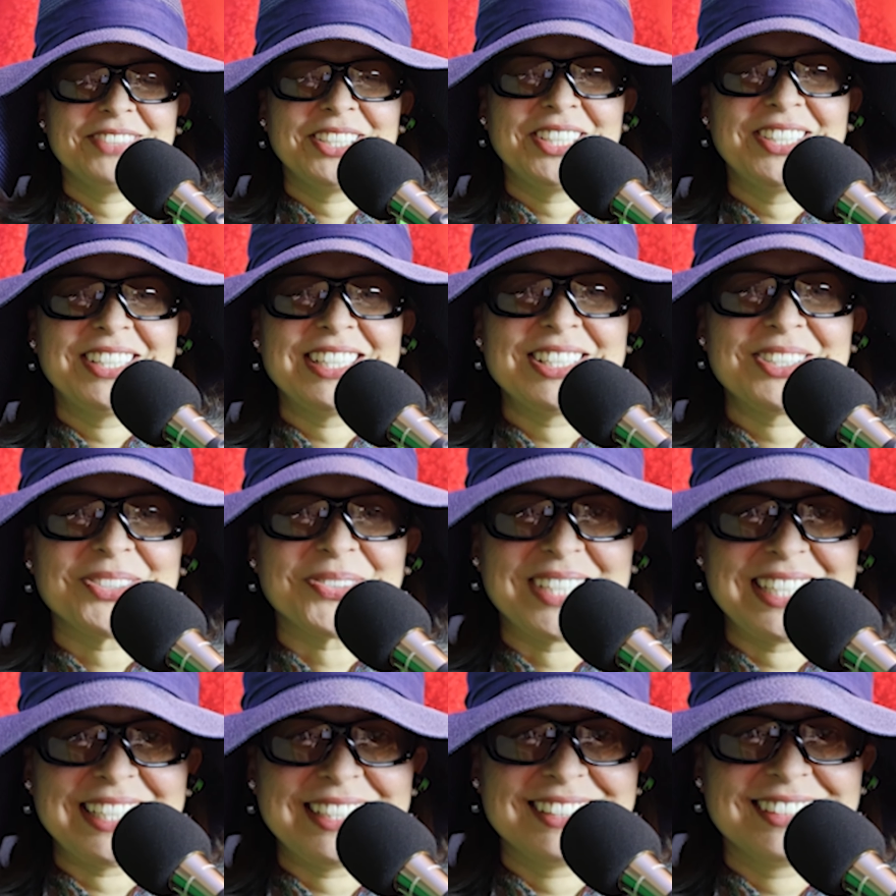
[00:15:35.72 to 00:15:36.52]
Very
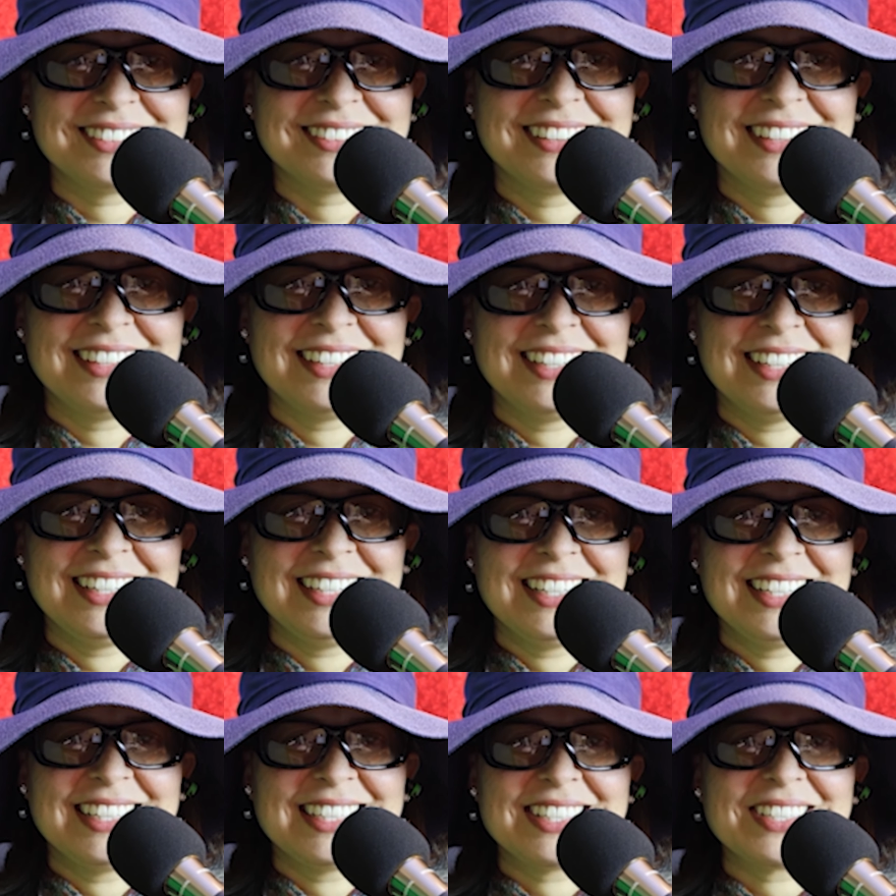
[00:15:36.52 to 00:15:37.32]
sweet.
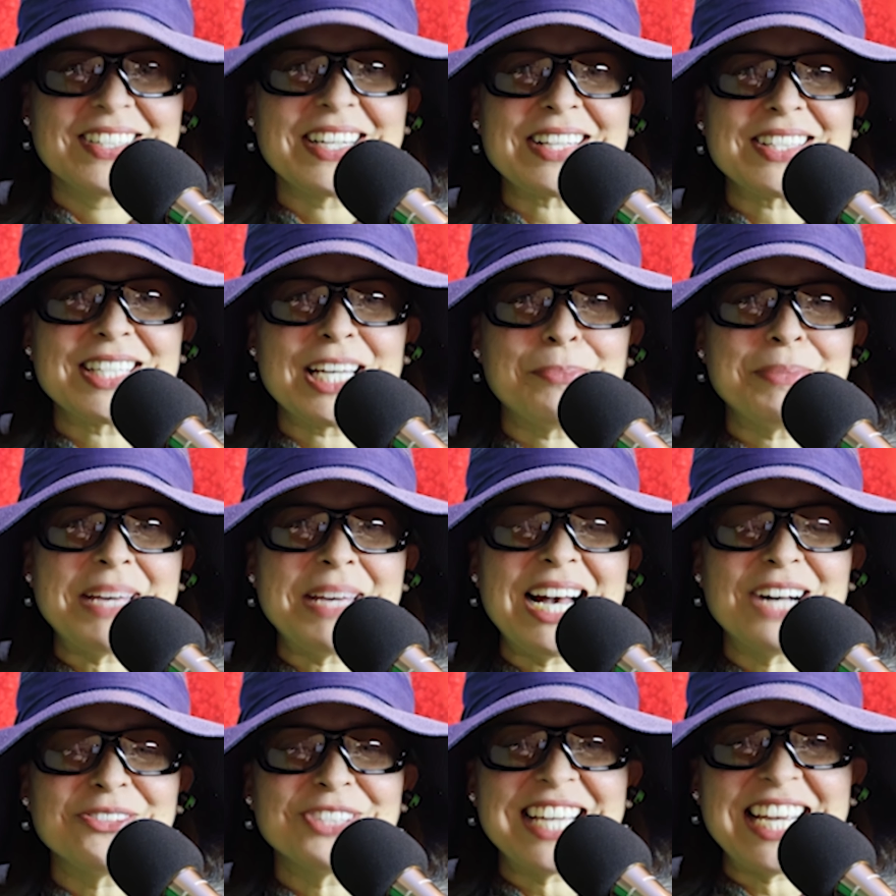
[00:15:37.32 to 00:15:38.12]
So now tell
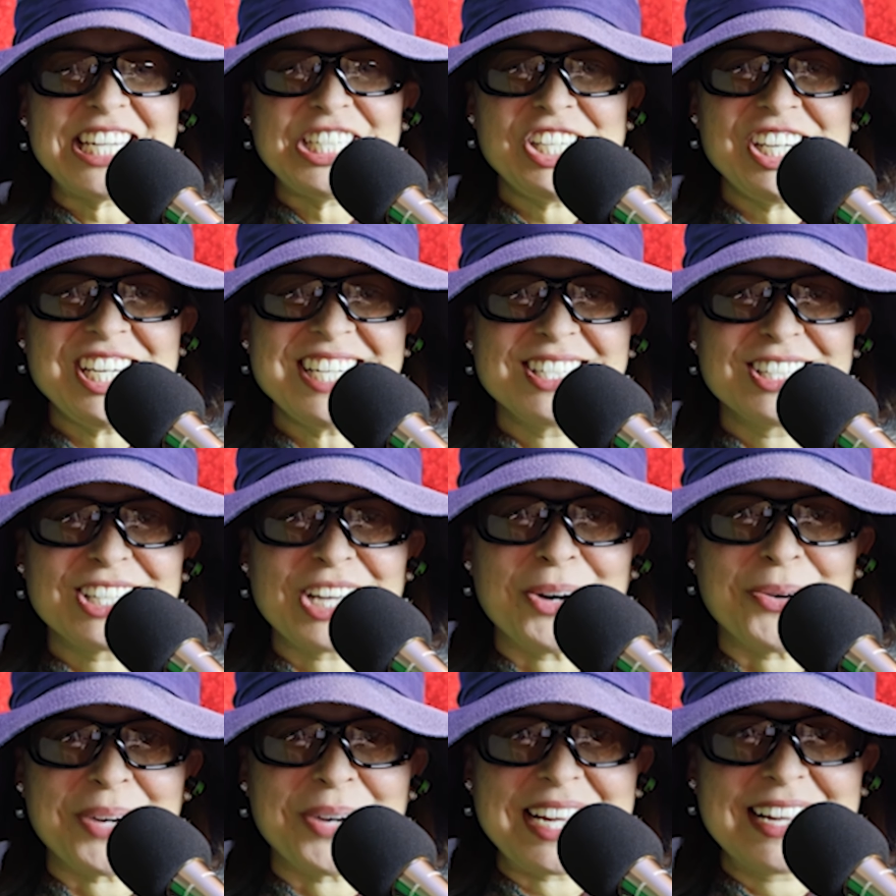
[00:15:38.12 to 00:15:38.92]
me how Tai Chi
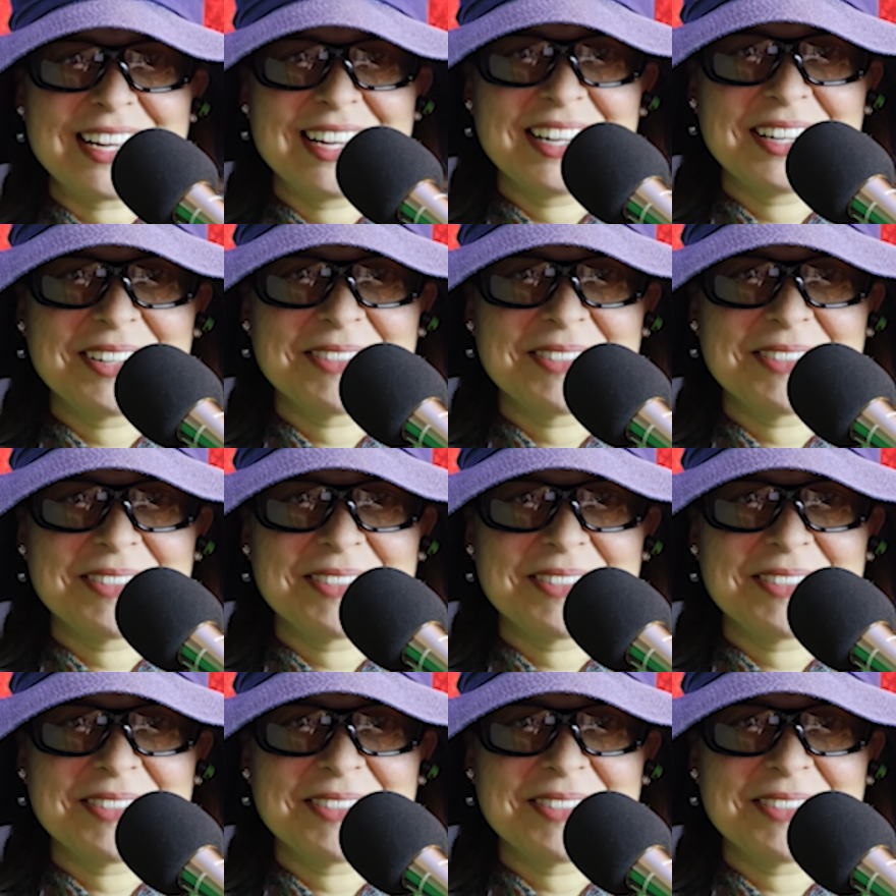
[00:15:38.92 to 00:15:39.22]
is going.